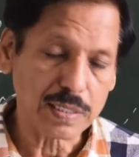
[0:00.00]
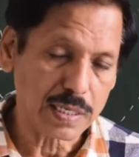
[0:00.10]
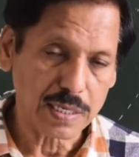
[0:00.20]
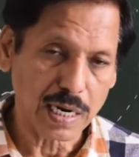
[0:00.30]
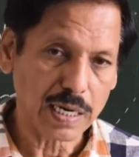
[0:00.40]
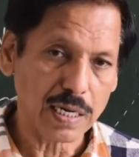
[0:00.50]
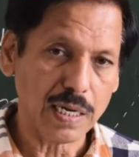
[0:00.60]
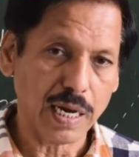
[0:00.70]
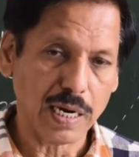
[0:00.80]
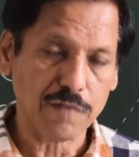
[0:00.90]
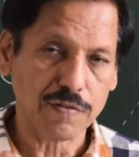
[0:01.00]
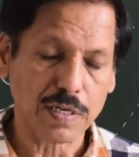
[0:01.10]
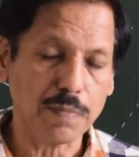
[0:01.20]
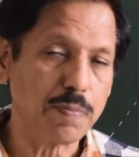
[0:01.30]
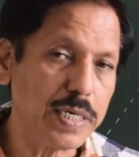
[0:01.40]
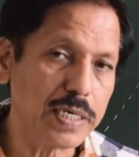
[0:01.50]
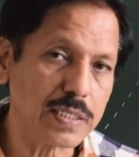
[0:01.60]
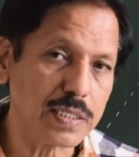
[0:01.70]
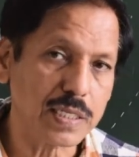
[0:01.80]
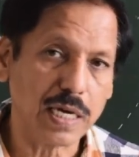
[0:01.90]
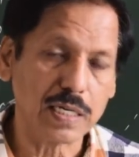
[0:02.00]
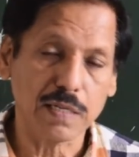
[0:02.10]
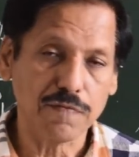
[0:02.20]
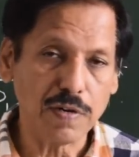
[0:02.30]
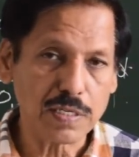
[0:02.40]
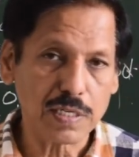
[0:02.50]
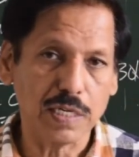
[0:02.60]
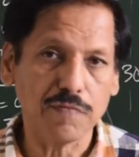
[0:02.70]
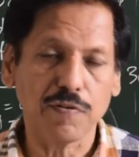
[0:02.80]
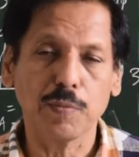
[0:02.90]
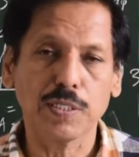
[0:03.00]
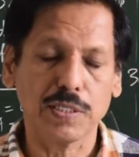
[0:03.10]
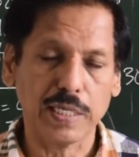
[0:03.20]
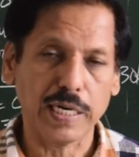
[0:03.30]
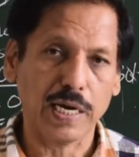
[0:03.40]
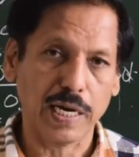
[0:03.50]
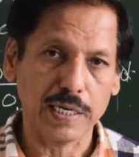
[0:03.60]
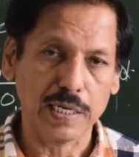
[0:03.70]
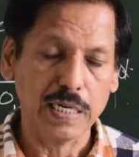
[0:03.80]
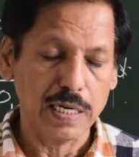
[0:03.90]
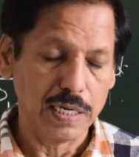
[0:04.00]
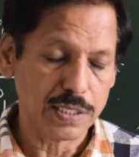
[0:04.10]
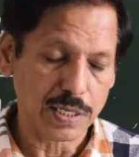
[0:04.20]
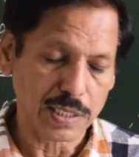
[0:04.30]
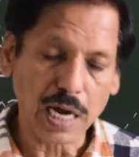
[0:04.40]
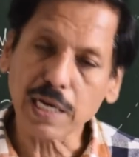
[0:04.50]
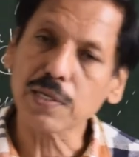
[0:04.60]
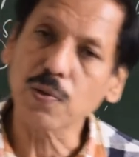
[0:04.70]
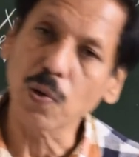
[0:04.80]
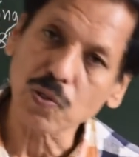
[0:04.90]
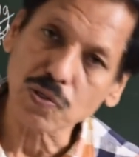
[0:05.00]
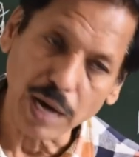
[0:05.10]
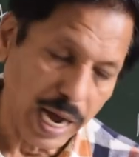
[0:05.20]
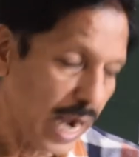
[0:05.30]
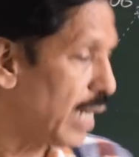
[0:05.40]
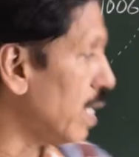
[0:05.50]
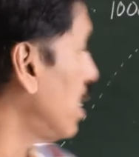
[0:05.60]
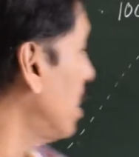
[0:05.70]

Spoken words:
the triangle, and after completing the triangle, the first information that I get is the target course and